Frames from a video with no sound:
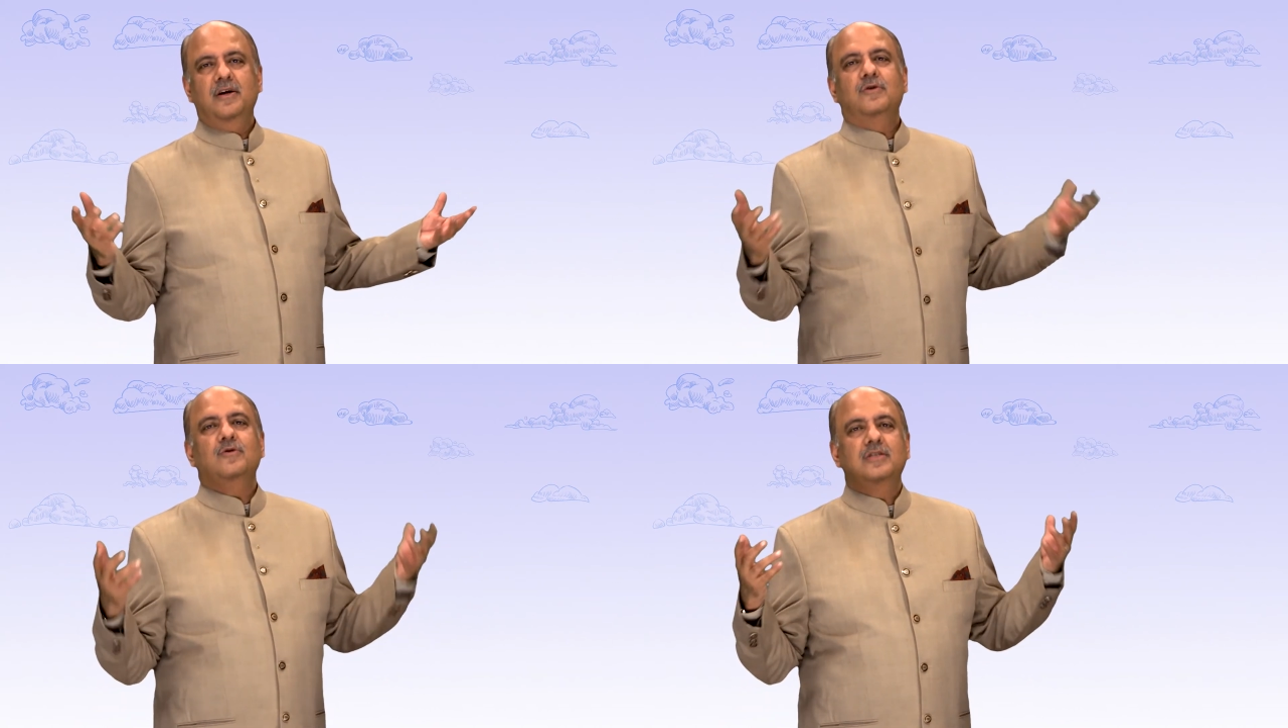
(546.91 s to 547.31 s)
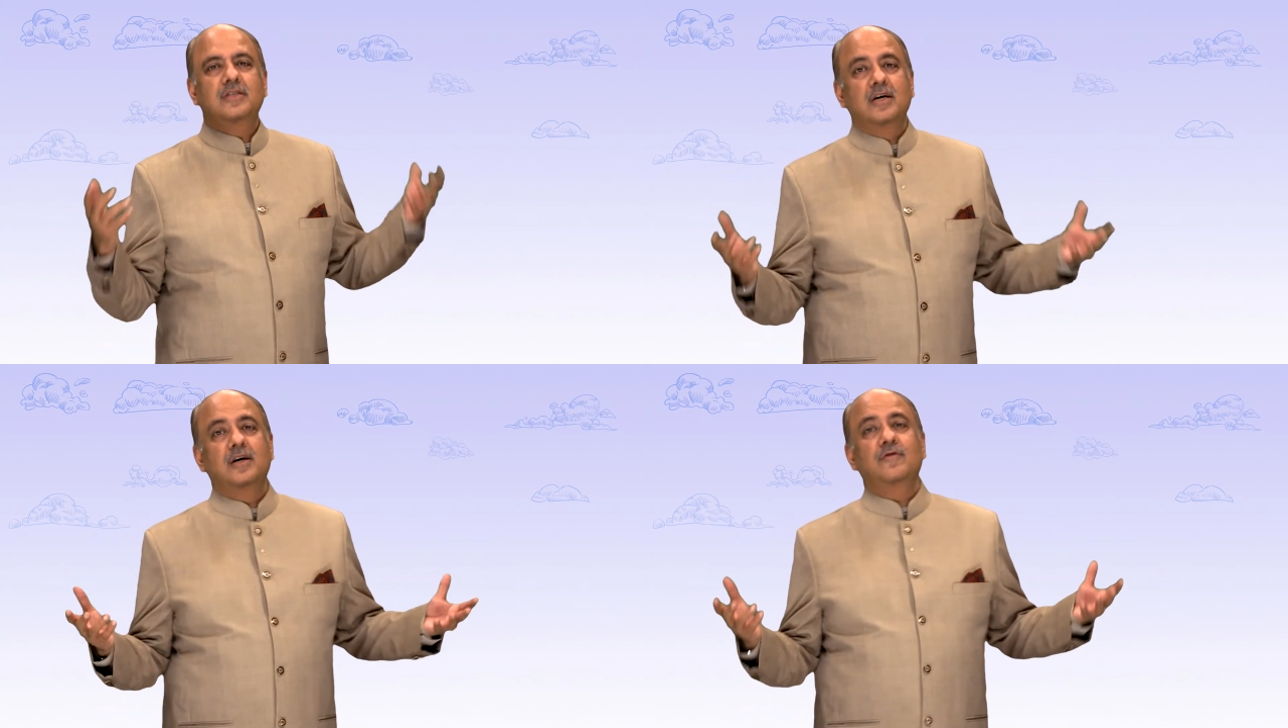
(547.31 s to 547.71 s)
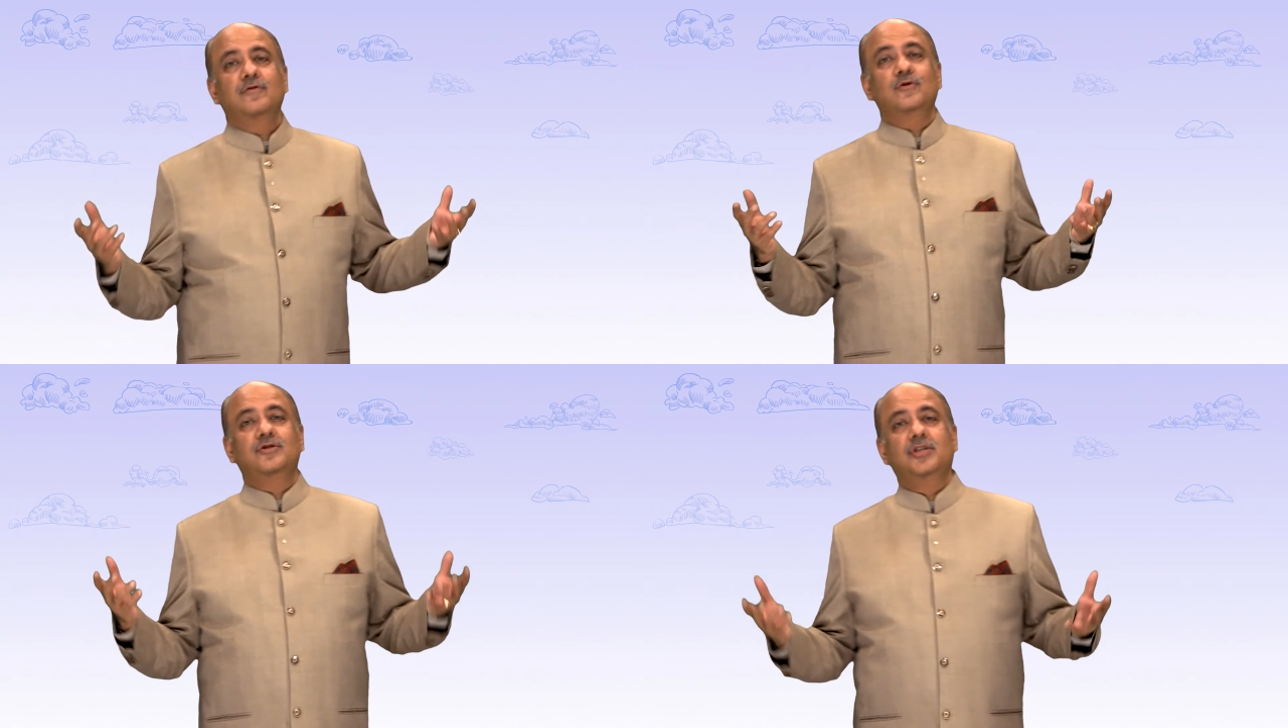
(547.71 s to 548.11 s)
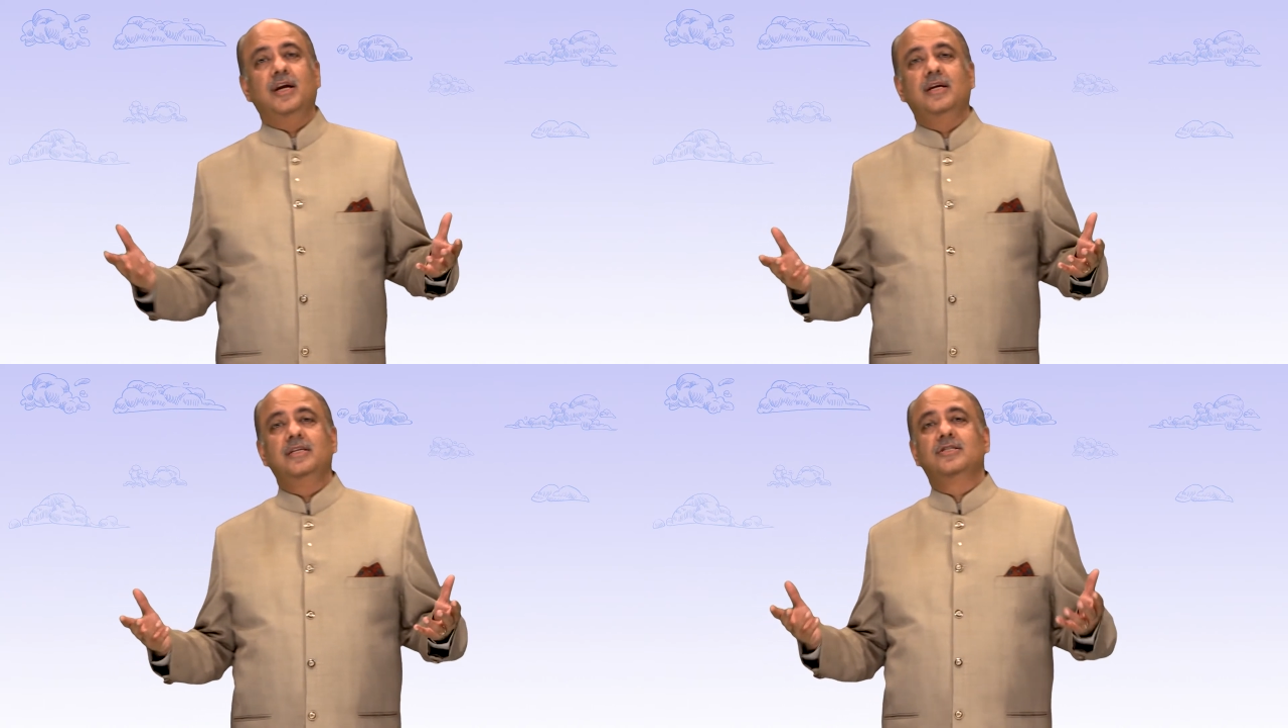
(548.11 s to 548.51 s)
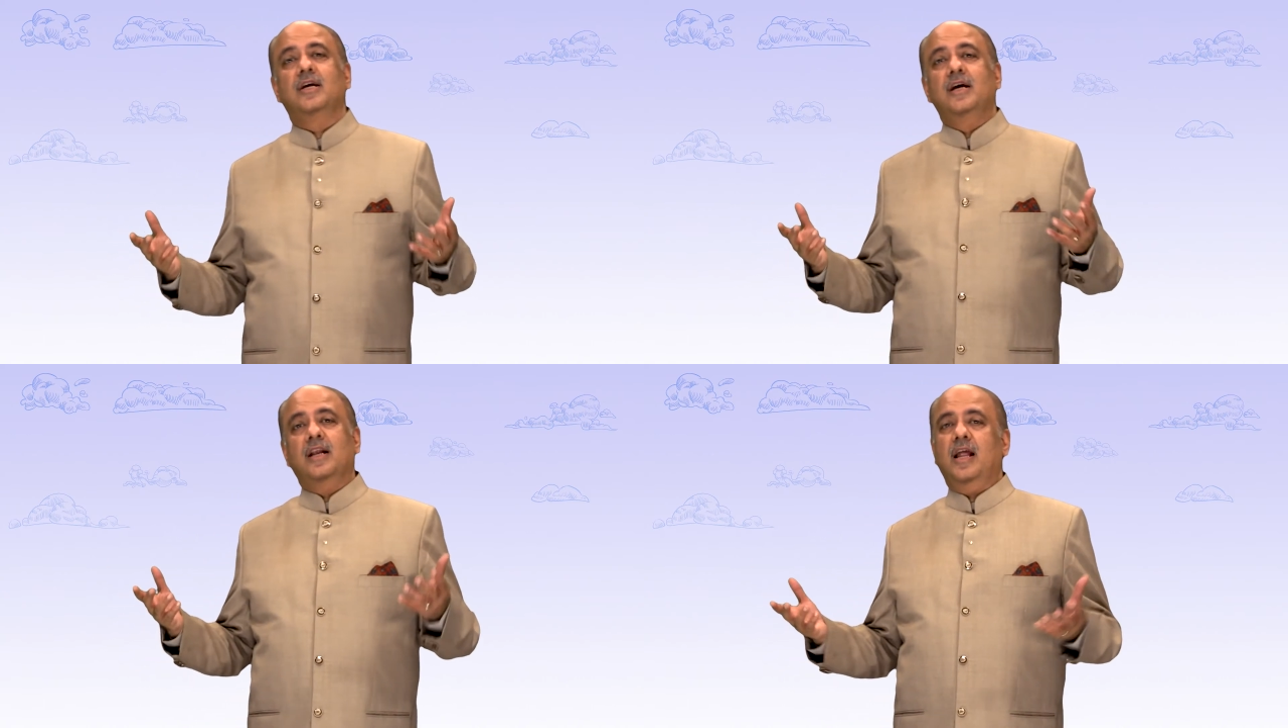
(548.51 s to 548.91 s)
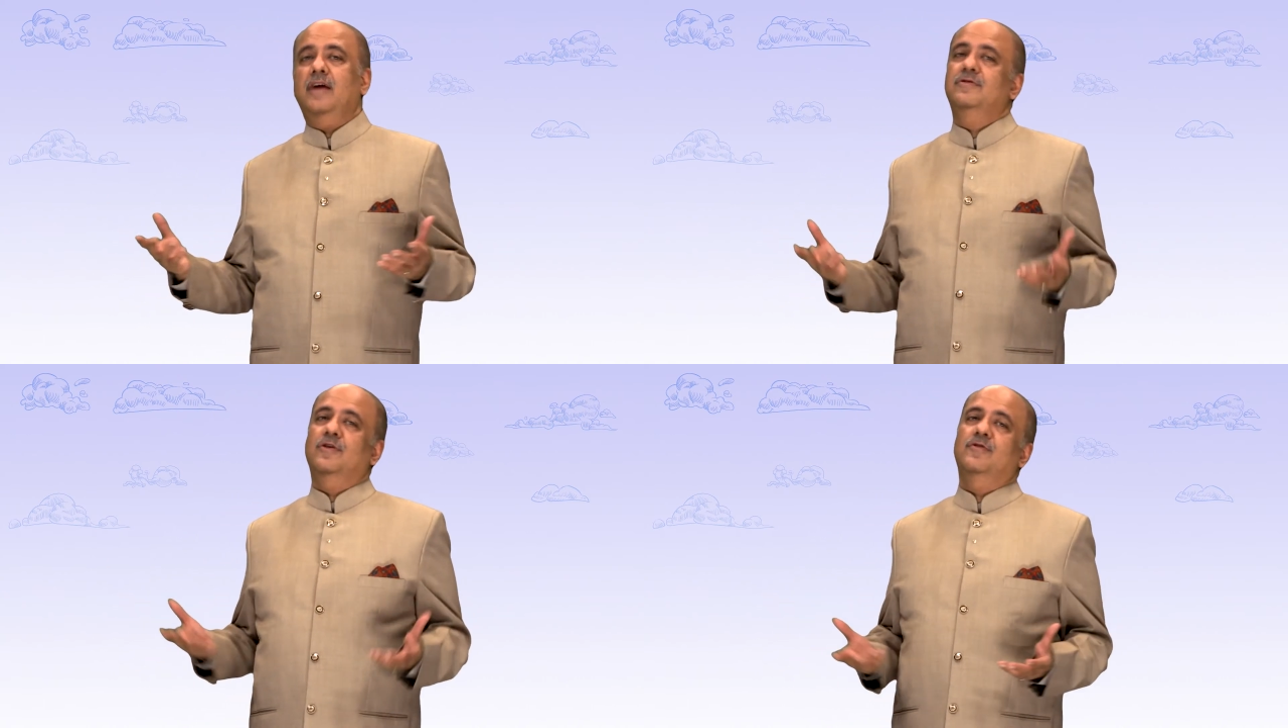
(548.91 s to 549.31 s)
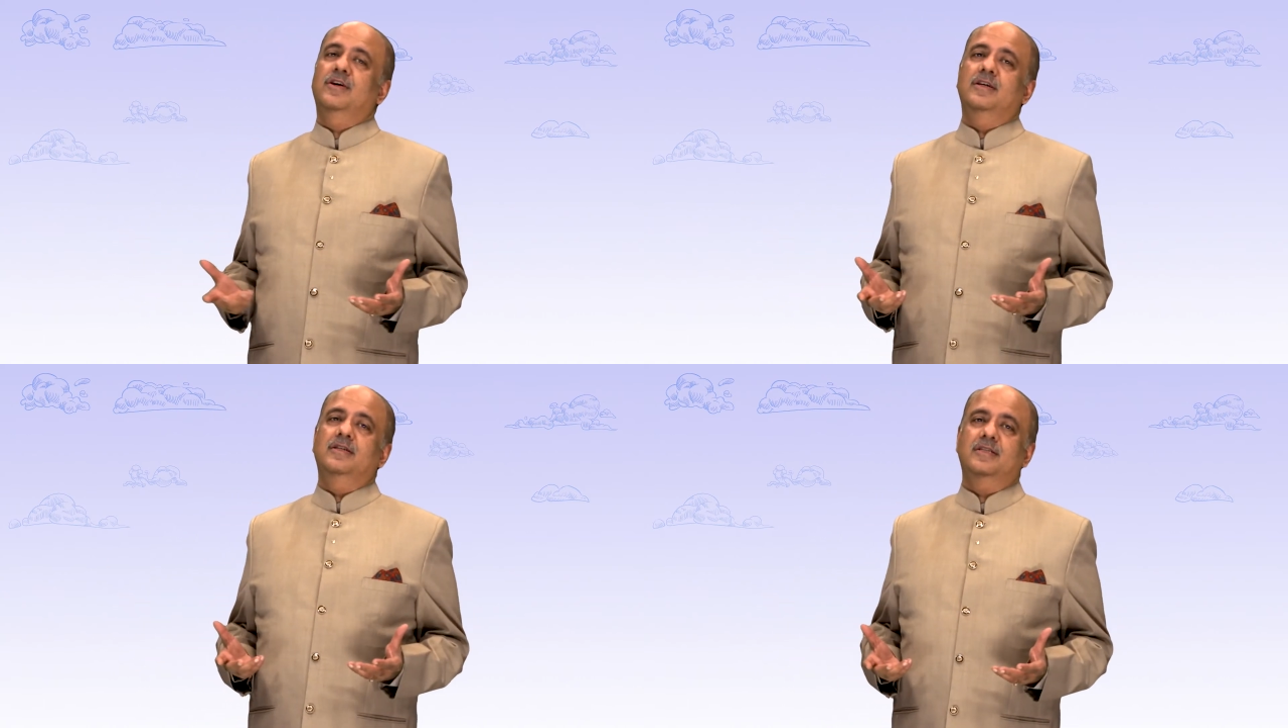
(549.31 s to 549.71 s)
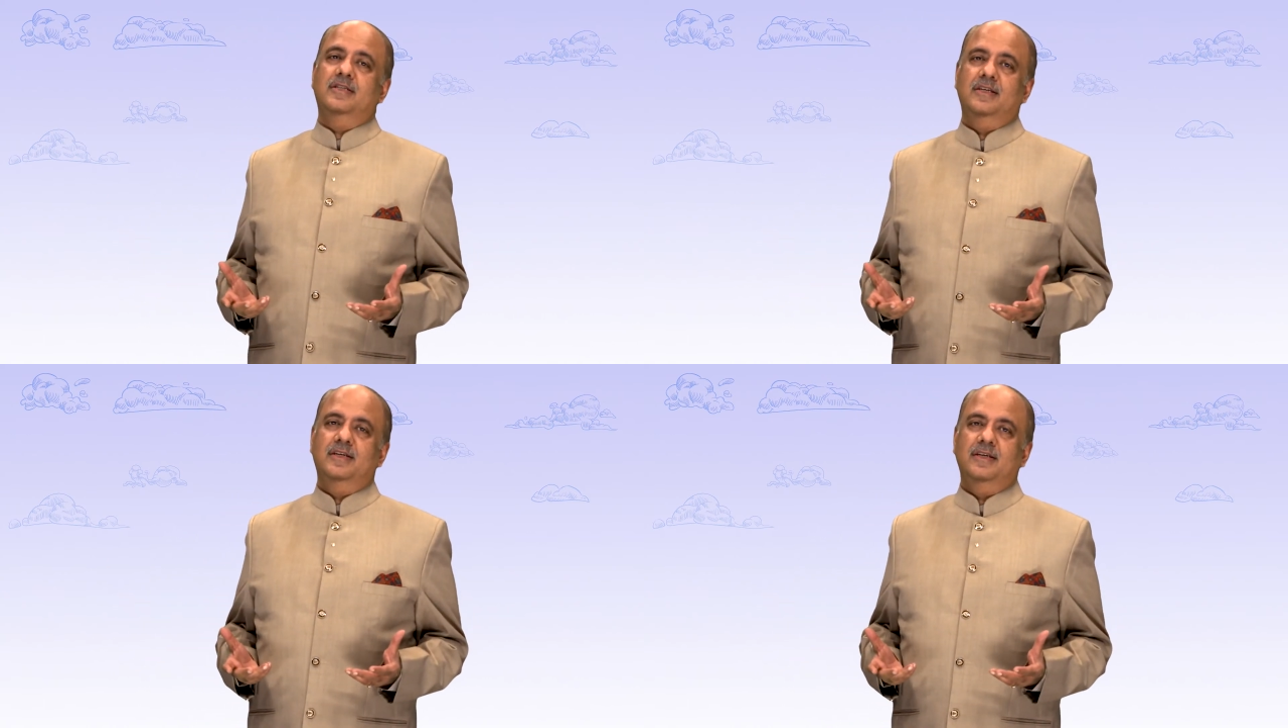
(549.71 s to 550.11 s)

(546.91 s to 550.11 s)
to serve to change lives of girls.